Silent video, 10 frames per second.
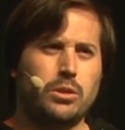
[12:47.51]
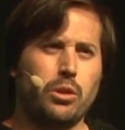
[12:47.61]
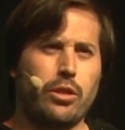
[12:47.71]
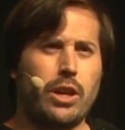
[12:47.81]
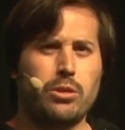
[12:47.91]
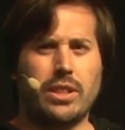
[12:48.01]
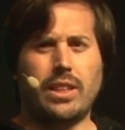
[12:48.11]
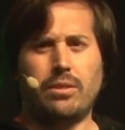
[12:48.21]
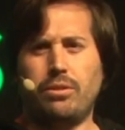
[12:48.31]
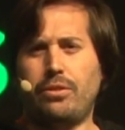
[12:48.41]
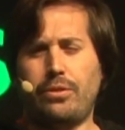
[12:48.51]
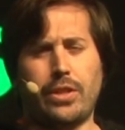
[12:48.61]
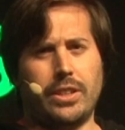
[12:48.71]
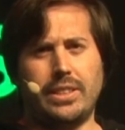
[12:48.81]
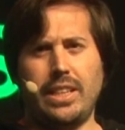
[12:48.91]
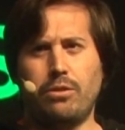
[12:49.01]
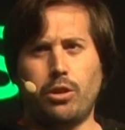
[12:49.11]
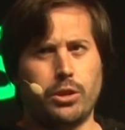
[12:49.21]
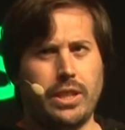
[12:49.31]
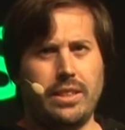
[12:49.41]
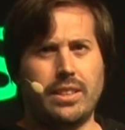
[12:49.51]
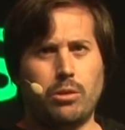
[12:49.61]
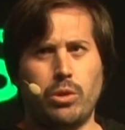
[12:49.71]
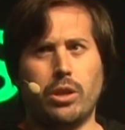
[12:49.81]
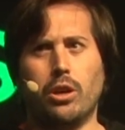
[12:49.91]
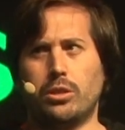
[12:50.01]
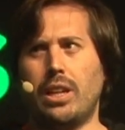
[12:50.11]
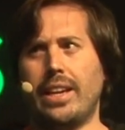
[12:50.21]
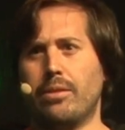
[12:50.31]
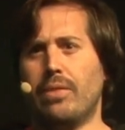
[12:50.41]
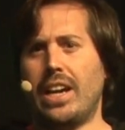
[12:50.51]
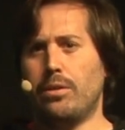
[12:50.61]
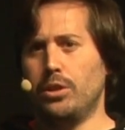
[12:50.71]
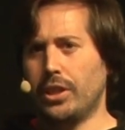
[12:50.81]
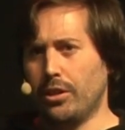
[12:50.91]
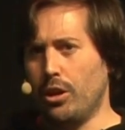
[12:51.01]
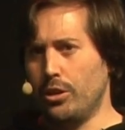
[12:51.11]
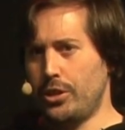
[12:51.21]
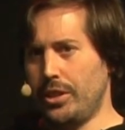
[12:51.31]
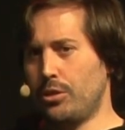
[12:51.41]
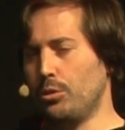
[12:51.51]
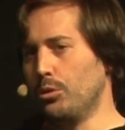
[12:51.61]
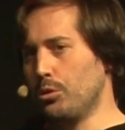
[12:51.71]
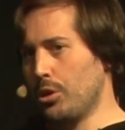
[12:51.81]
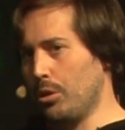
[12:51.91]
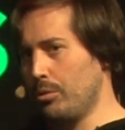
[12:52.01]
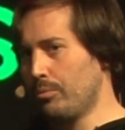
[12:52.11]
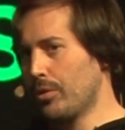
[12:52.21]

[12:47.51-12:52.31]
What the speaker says: 2013, 14 that we got like viable technologies to do so.